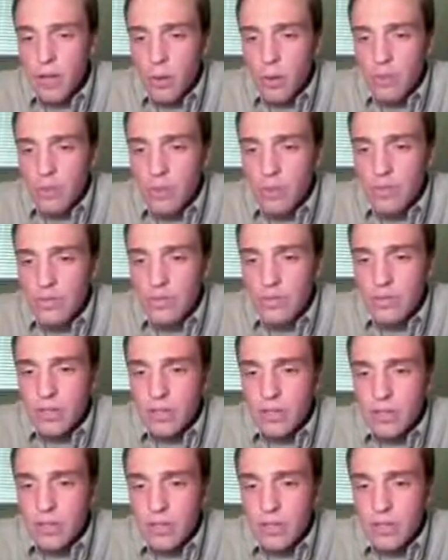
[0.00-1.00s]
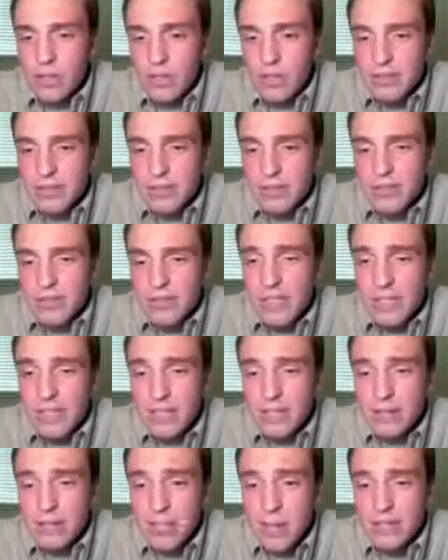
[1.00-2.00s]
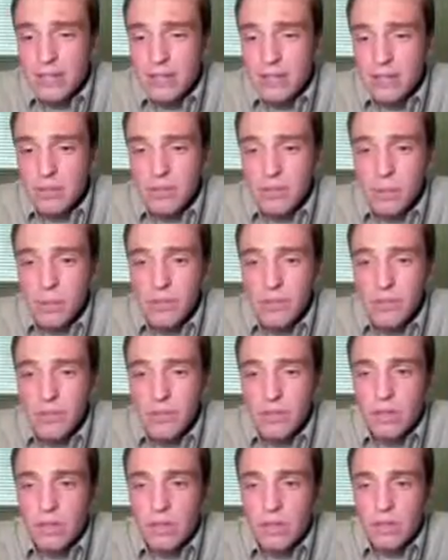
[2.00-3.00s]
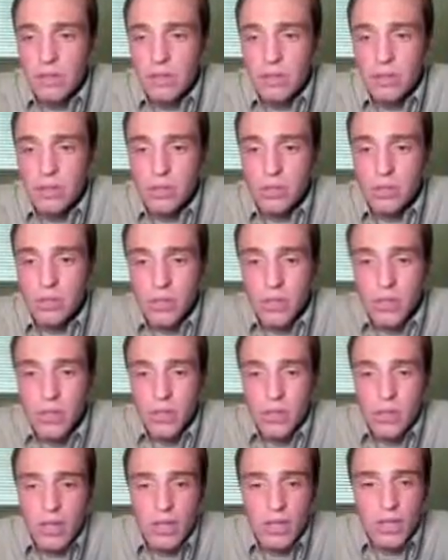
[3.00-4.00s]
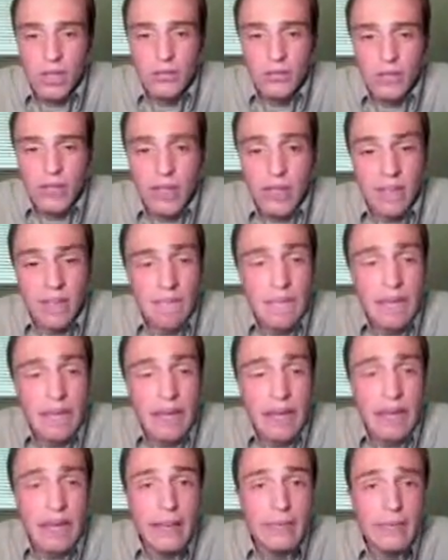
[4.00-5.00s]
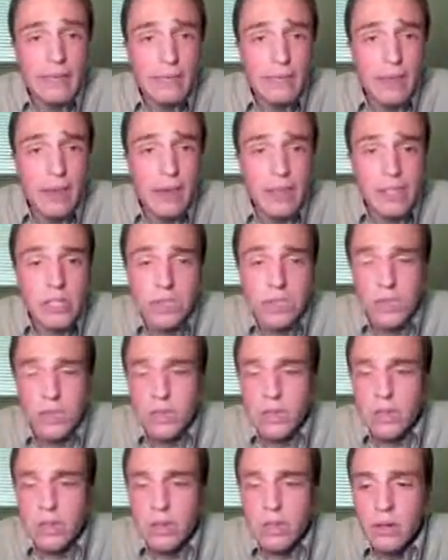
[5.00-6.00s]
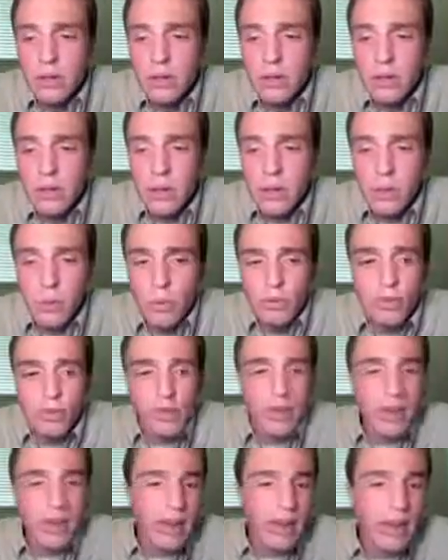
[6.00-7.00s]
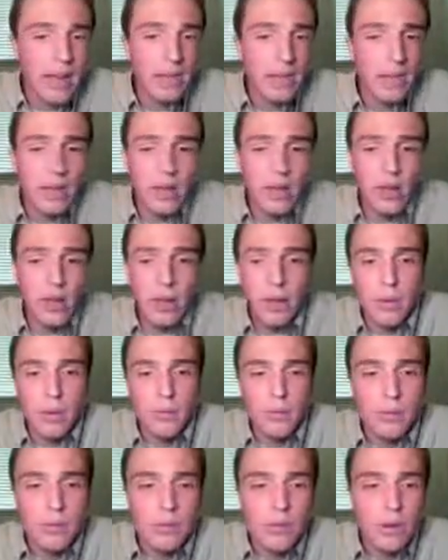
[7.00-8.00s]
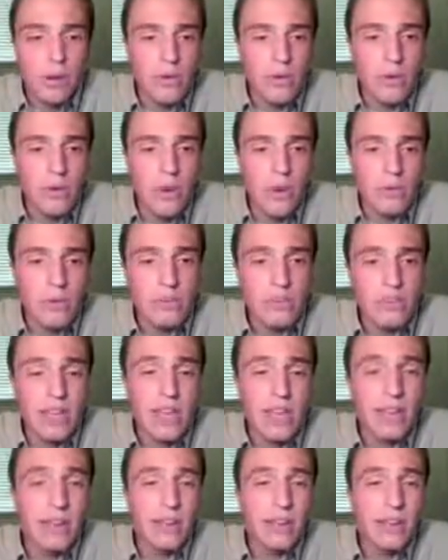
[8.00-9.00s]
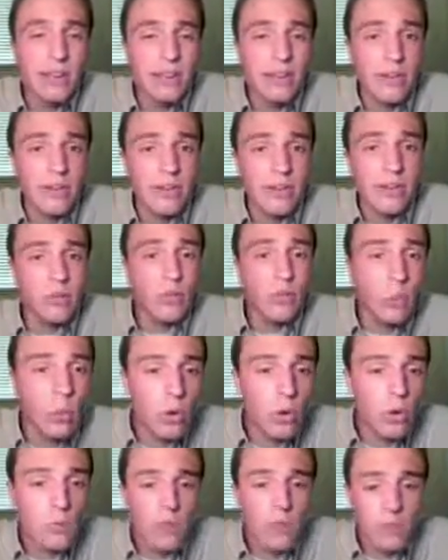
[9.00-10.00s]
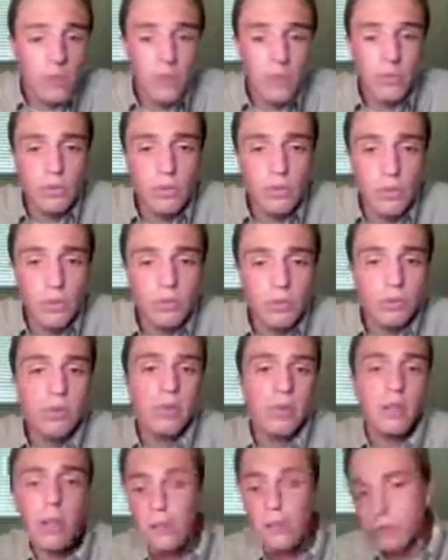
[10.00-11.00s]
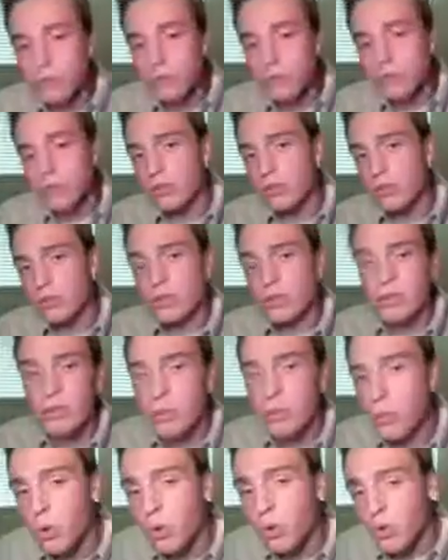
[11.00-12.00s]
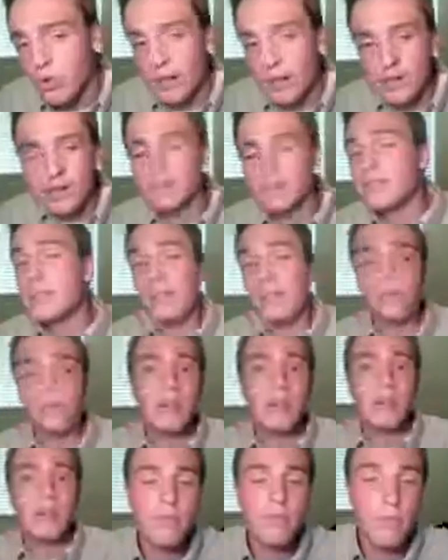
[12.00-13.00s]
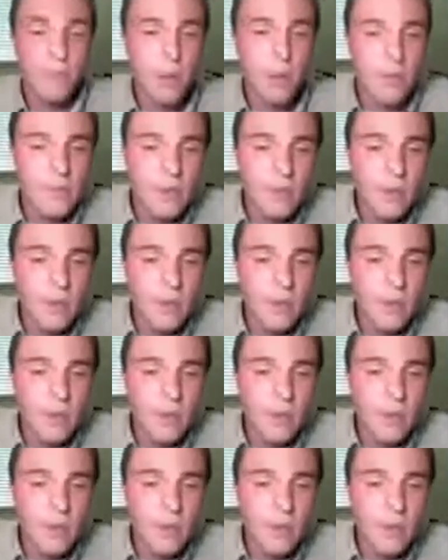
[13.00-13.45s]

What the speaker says: with b6 being the 6th best move in the position. They're saying f5 is possible here, with the knight, now sidelined on a4, as opposed to being closer to the center of the board with like knight c3 and e4.